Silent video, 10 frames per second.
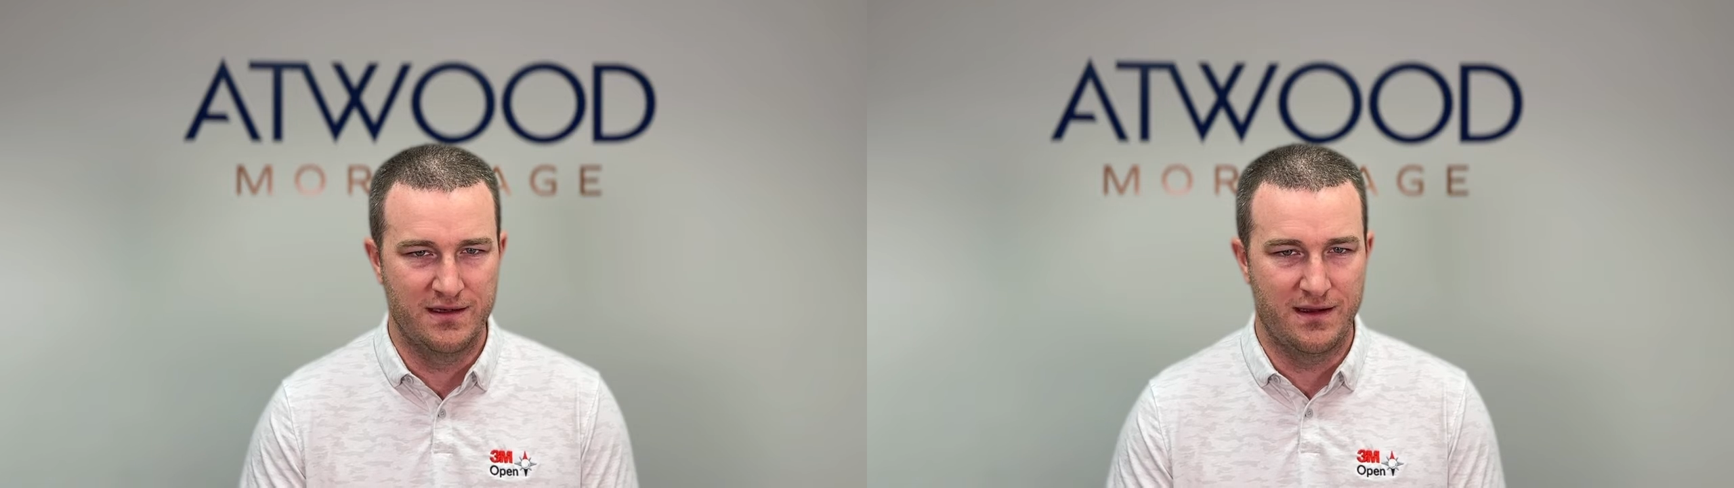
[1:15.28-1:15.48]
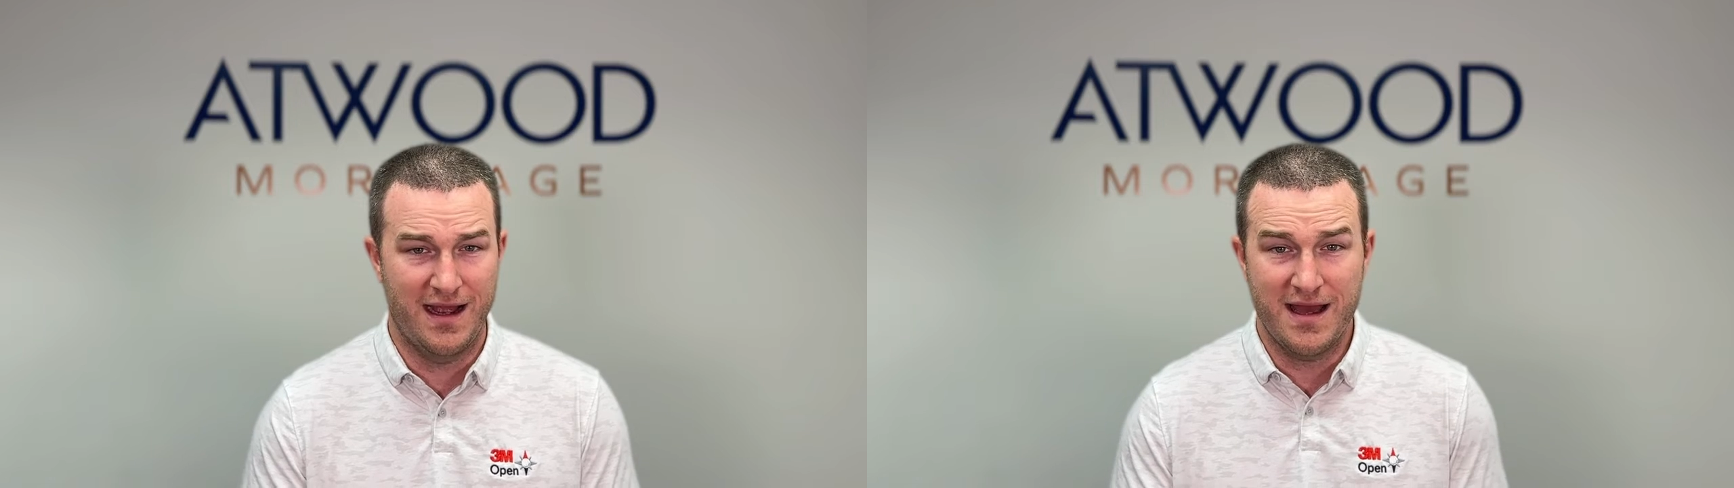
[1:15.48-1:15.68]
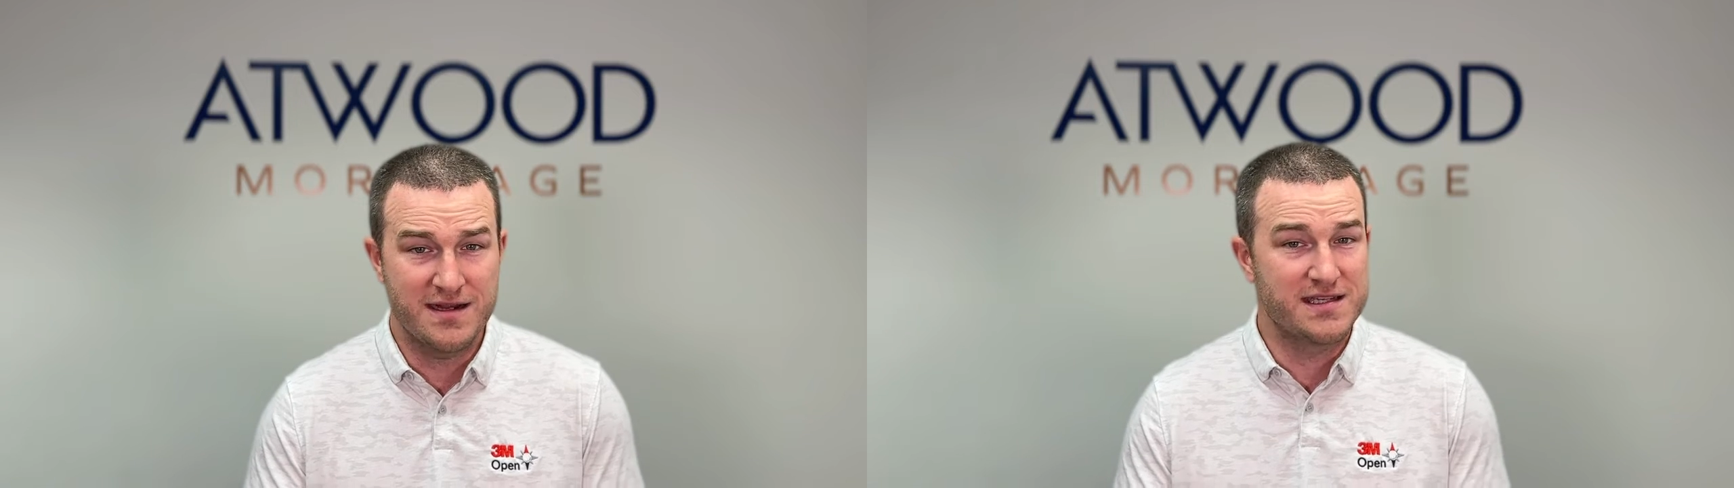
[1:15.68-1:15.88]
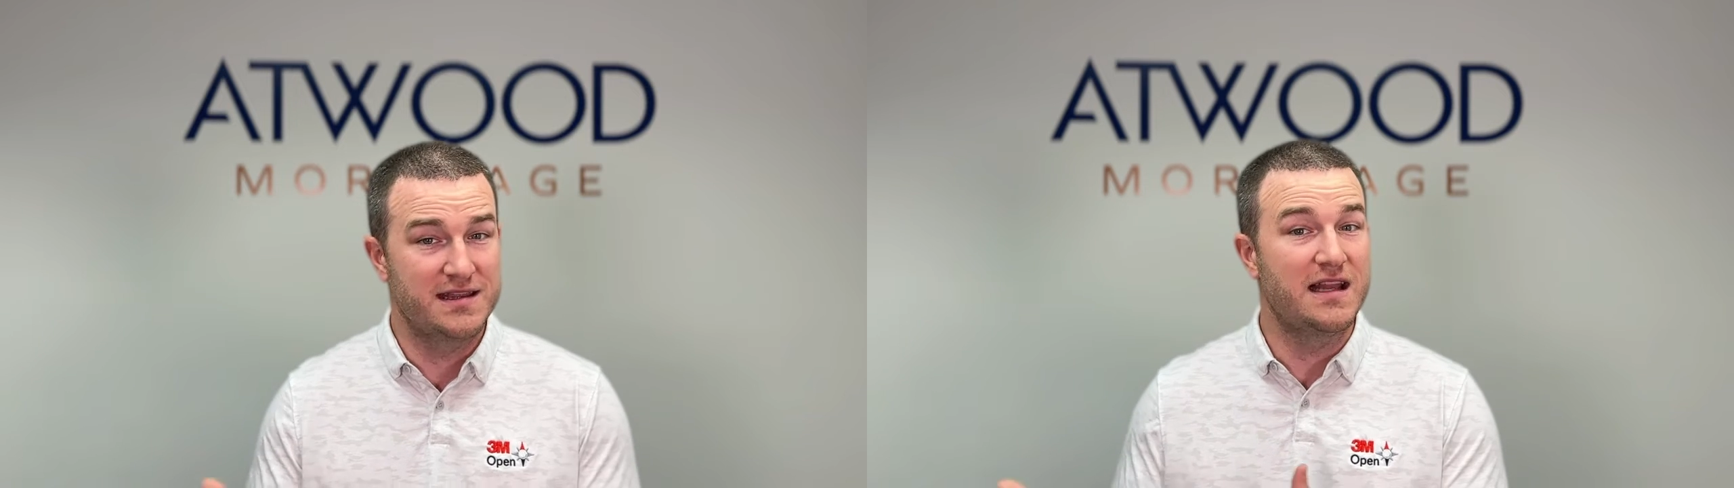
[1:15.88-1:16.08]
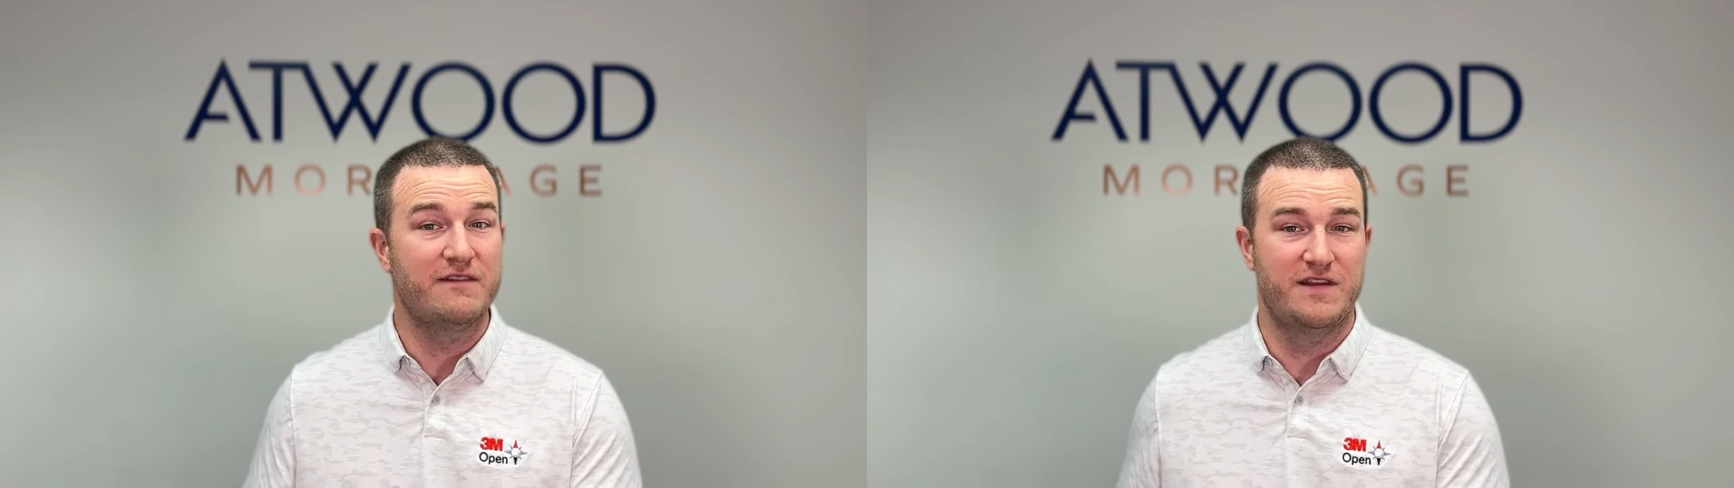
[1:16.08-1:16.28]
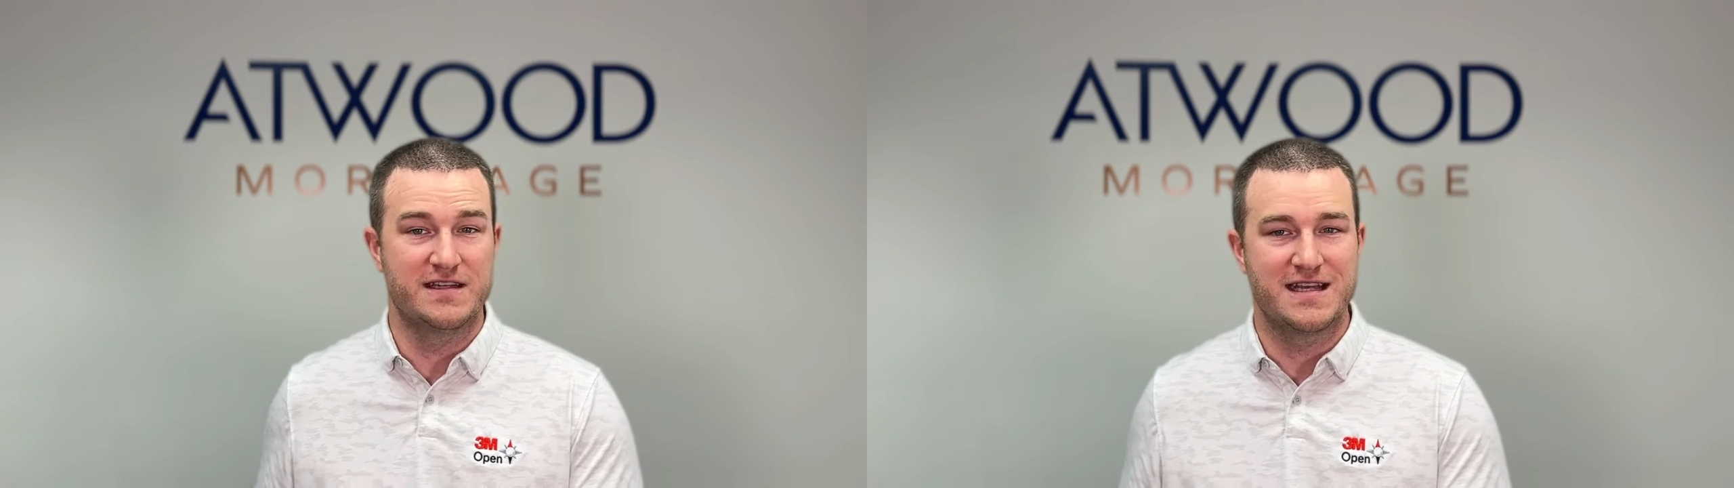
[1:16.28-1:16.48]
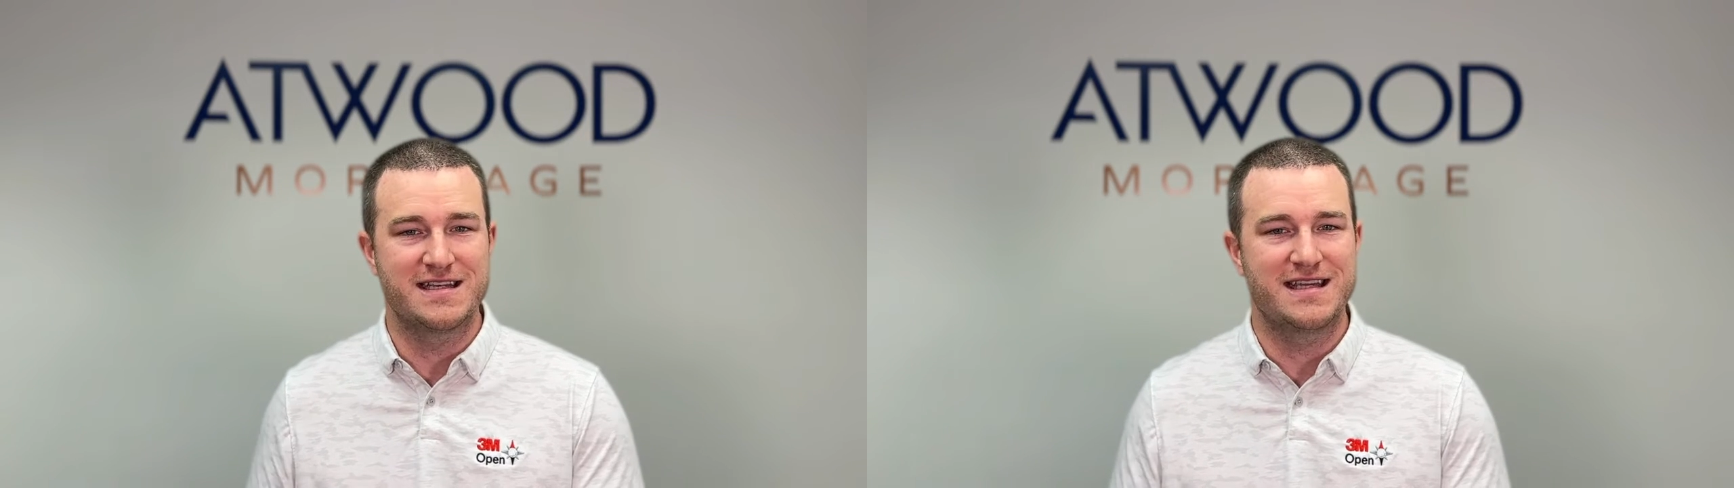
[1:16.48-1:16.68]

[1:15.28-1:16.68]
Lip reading: I honestly love this as